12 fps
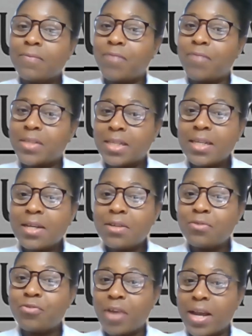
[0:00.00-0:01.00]

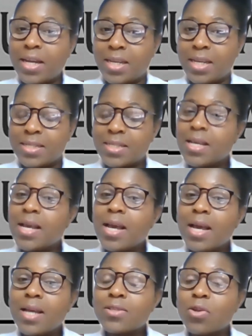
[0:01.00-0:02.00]
Vaginal dryness
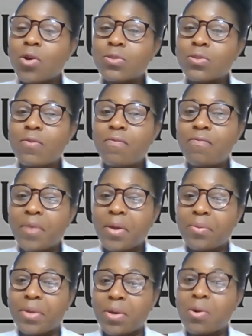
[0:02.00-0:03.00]
is also
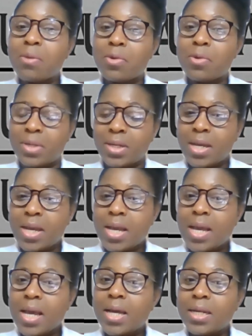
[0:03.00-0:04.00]
very common
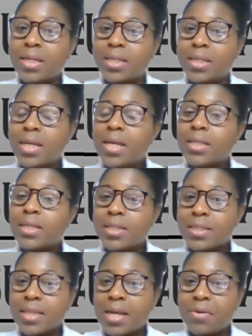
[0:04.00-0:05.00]
and this
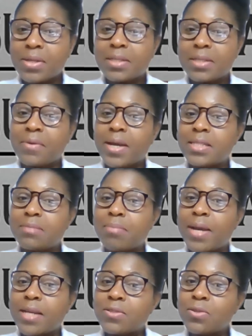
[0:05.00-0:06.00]
is characterized
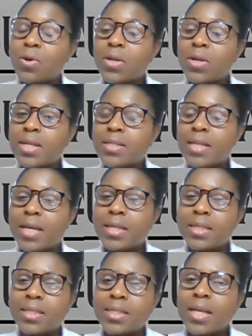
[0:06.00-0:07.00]
by soreness
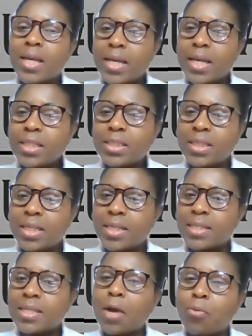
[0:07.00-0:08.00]
and
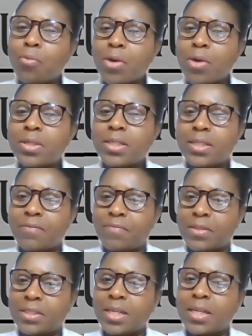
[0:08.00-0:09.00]
itchiness around the
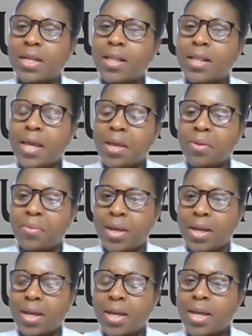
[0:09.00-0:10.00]
vaginal
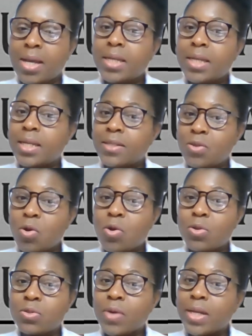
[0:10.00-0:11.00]
area. There's
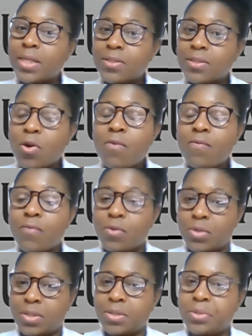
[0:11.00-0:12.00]
also a
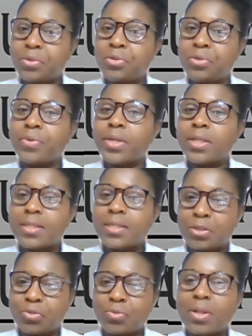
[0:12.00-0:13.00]
discomfort during
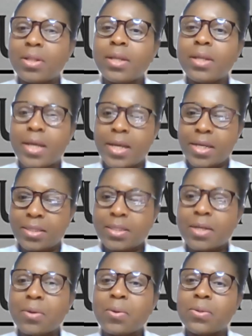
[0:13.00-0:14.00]
sexual
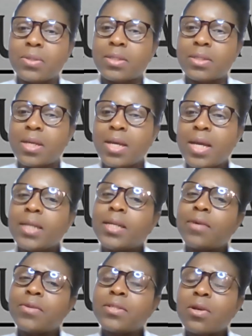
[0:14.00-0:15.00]
intercourse.
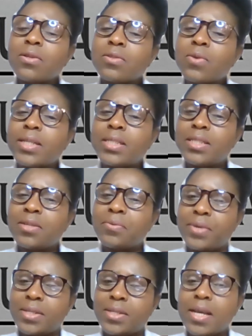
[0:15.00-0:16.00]
There is also a
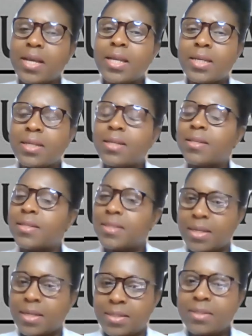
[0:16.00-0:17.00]
decrease in
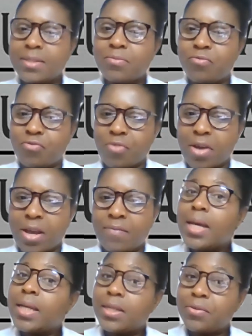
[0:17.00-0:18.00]
sex drive.
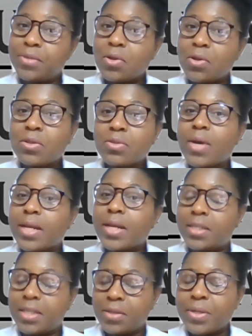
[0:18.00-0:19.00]
There is also a
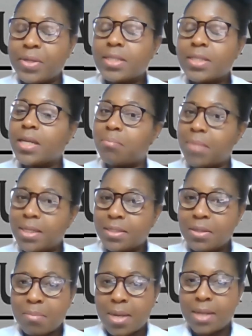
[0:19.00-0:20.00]
decrease in
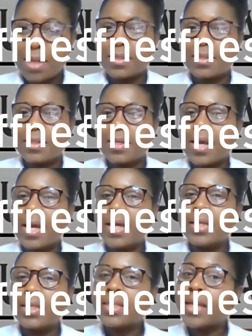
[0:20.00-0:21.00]
muscle mass,
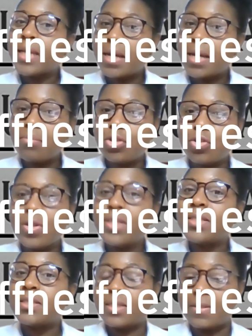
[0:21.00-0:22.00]
and there can be
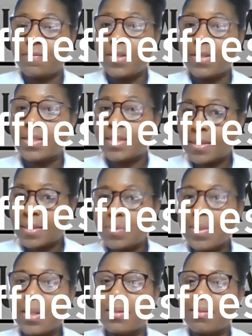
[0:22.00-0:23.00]
joint stiffness as
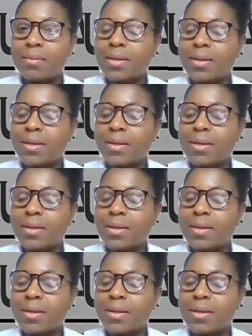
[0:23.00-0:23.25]
well.